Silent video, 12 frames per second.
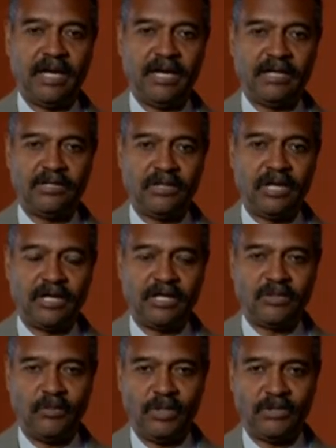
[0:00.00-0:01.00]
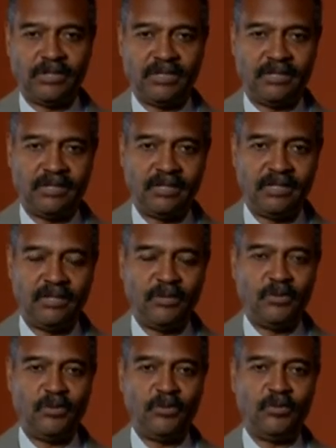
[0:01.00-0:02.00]
as August Wilson,
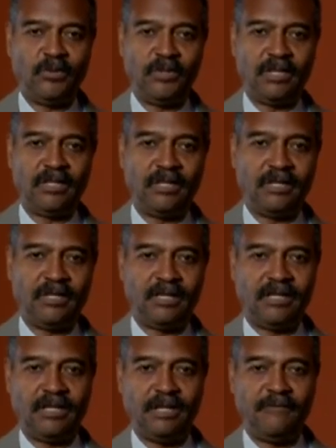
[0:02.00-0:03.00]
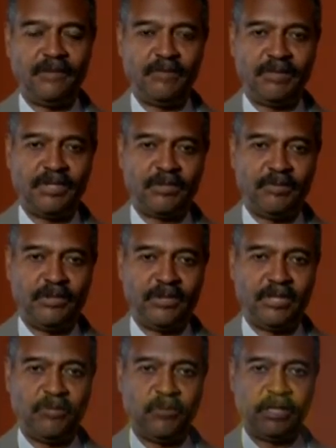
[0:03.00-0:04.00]
who uh, lived in
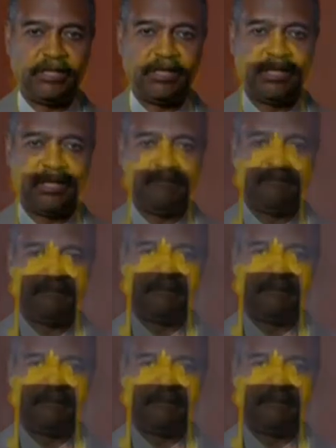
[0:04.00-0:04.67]
Pittsburgh at one time.